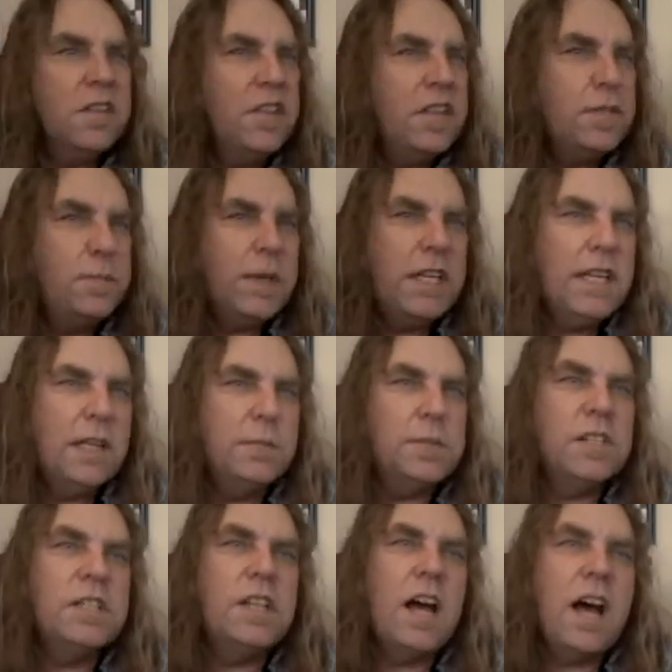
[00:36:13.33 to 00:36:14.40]
This
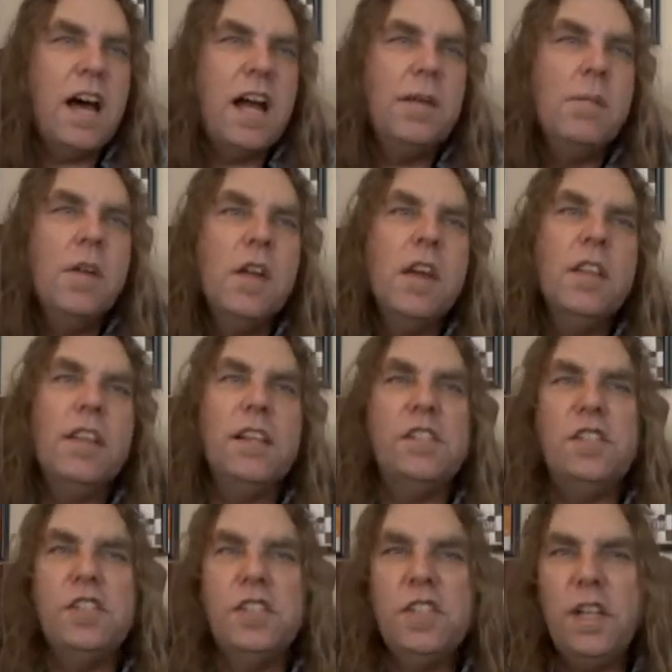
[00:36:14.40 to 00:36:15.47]
becomes a time that
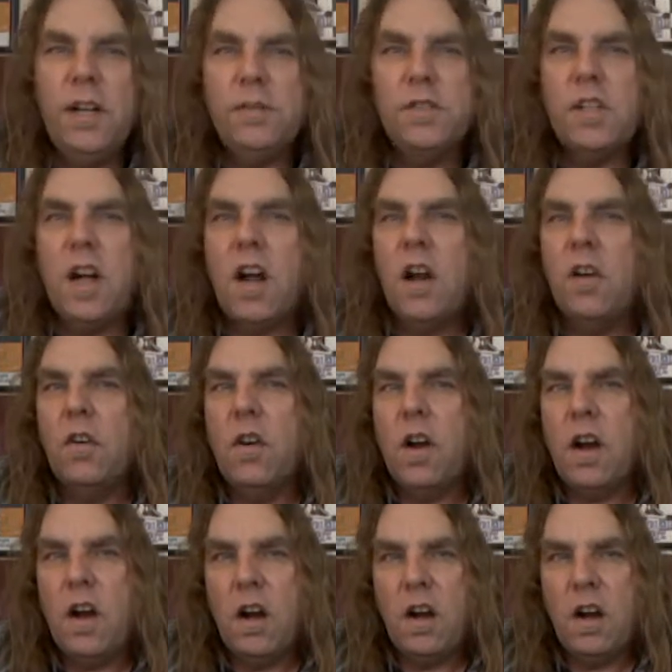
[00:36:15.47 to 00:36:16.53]
shifts
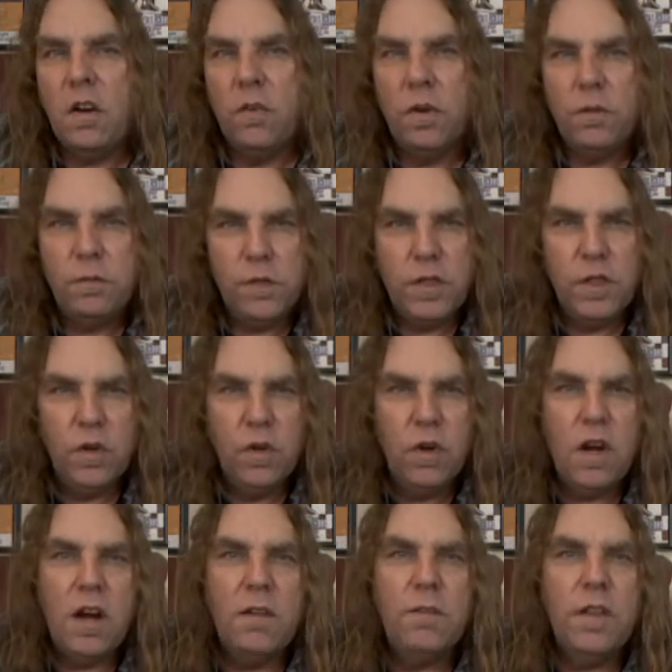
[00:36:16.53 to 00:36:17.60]
our
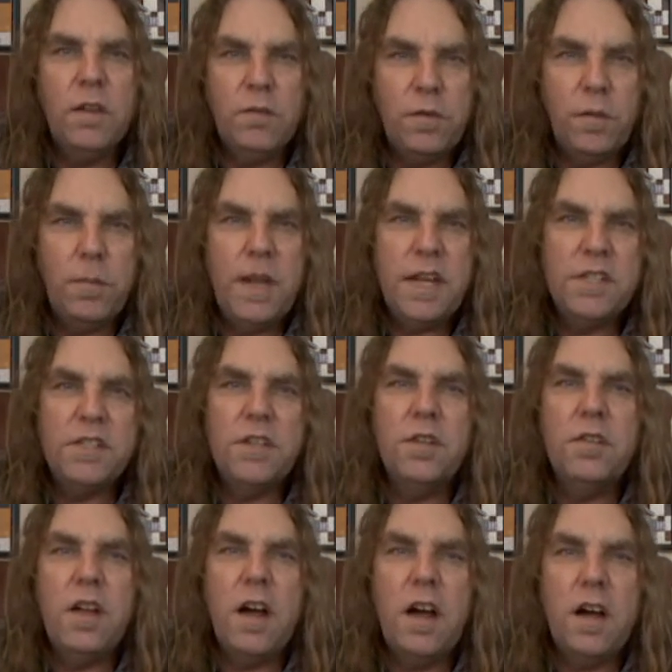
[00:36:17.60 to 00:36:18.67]
review of
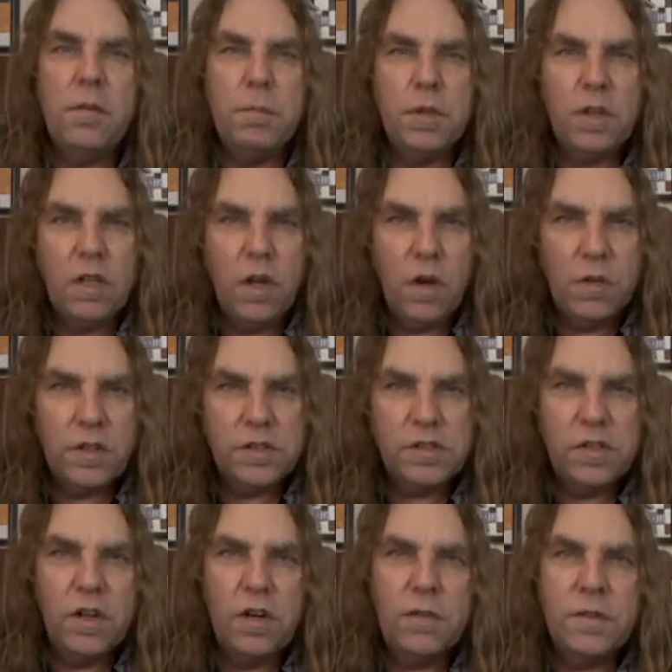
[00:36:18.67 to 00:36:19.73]
information below the
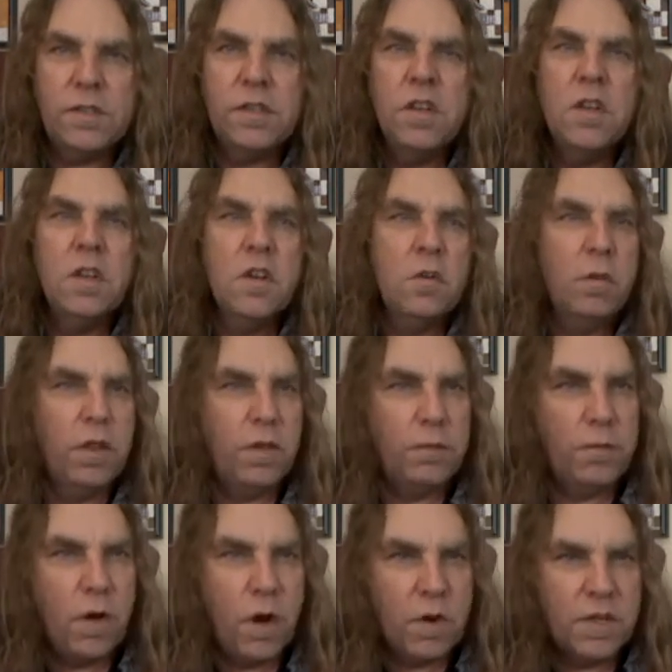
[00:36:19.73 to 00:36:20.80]
surface with a
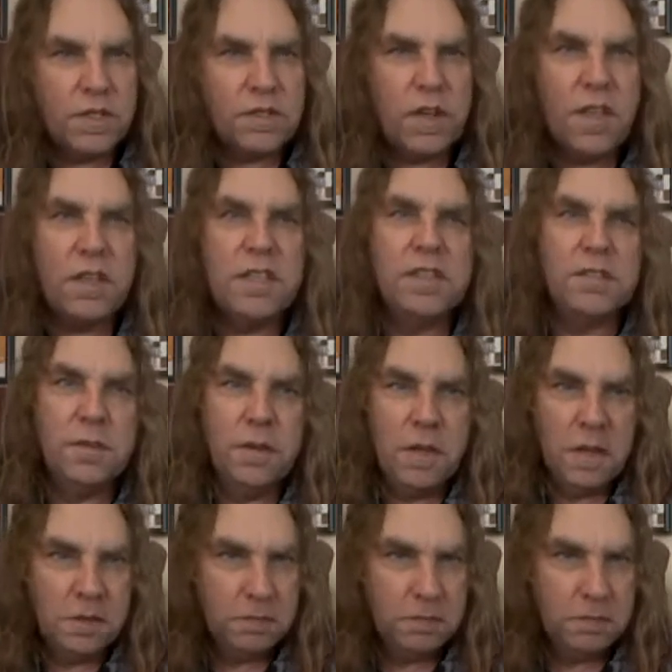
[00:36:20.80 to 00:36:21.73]
focus on these